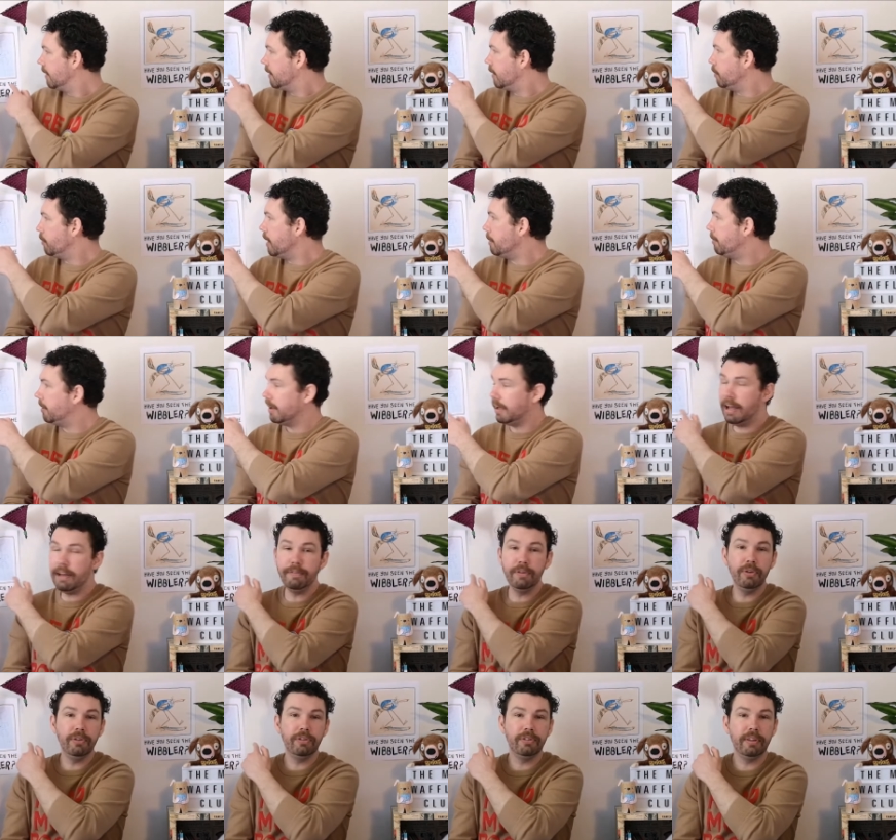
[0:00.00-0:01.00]
the Wibbler?
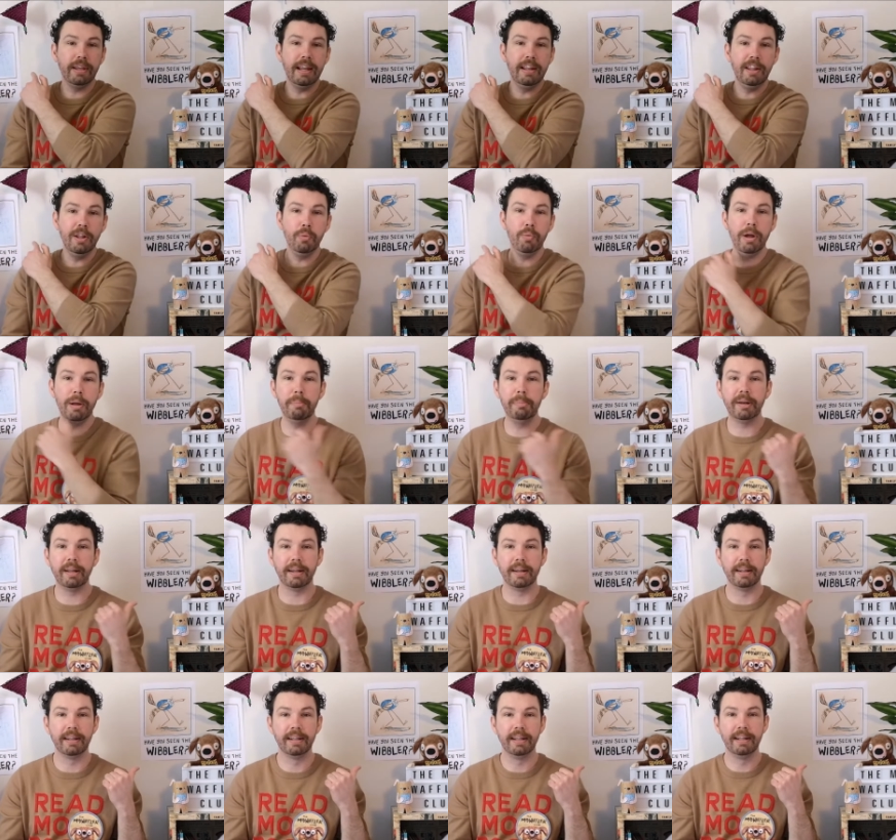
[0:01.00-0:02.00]
Have you seen the Wibbler?